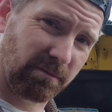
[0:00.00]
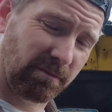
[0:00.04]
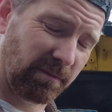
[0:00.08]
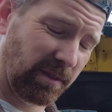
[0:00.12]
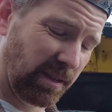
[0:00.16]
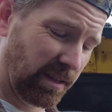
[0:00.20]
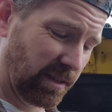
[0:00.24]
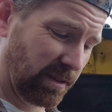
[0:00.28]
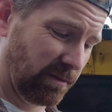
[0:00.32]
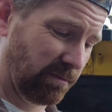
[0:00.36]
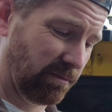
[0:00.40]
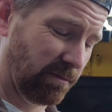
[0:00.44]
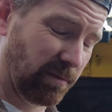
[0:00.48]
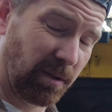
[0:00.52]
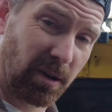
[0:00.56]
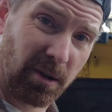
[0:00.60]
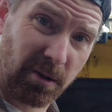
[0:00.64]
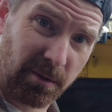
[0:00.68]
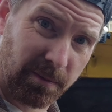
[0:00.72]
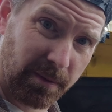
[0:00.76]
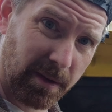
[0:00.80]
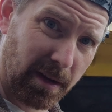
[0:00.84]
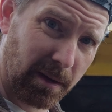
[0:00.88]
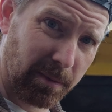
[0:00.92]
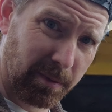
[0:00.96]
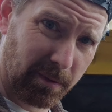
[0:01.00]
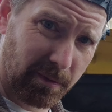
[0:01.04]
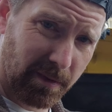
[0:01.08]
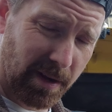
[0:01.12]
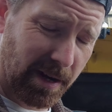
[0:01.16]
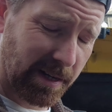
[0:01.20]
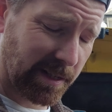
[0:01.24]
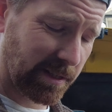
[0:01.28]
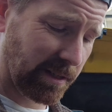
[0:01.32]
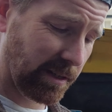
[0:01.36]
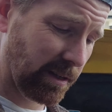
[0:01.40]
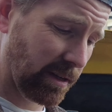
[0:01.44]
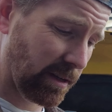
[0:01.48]
you know, lubed up and
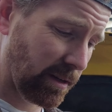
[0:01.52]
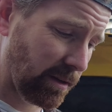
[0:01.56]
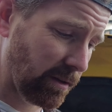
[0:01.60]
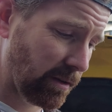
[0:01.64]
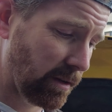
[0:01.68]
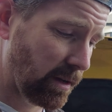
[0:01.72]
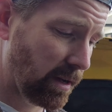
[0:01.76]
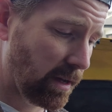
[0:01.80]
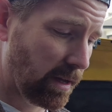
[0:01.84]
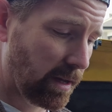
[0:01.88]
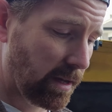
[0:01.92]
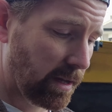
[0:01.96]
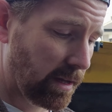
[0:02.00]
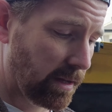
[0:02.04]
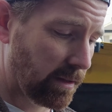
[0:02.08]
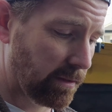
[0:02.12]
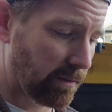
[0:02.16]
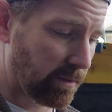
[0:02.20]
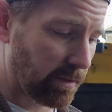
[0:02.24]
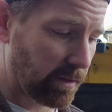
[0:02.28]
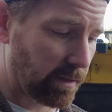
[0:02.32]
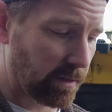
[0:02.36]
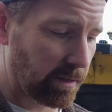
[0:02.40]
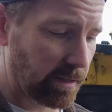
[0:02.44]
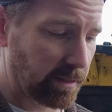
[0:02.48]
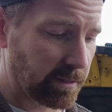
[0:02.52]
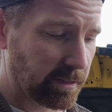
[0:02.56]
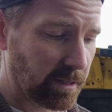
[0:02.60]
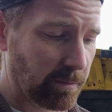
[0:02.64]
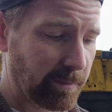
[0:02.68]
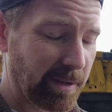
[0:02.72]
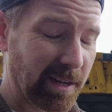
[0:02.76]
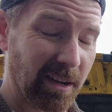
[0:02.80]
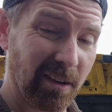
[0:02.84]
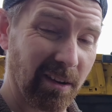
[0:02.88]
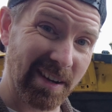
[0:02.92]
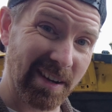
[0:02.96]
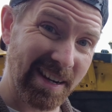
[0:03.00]
ready to go, then it's going to
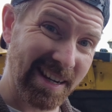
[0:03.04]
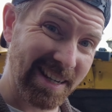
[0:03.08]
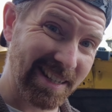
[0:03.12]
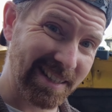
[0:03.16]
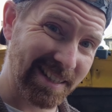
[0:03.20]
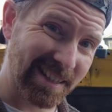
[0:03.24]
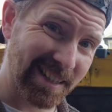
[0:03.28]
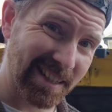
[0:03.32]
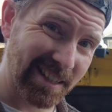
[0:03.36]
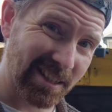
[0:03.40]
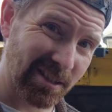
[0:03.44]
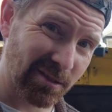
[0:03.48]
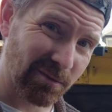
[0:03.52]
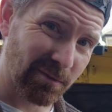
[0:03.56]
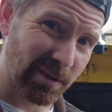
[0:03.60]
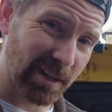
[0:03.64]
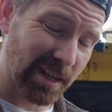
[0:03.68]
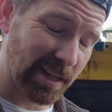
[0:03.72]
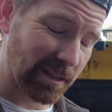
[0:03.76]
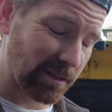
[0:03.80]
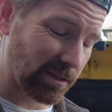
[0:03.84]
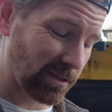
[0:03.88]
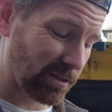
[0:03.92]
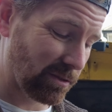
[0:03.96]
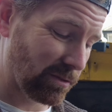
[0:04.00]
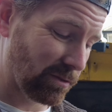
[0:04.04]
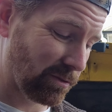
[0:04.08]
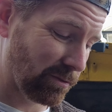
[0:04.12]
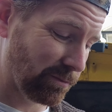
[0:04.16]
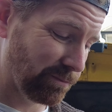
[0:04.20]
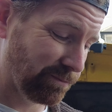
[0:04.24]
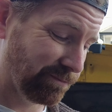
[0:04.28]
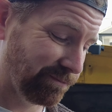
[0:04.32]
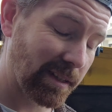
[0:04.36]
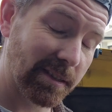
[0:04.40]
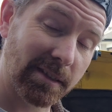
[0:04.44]
be a easier to reinstall.